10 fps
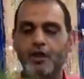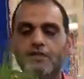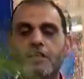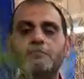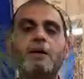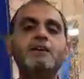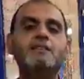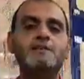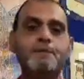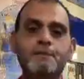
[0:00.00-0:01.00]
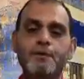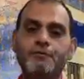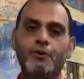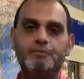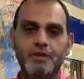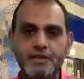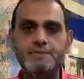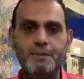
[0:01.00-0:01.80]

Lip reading: They make this paper from this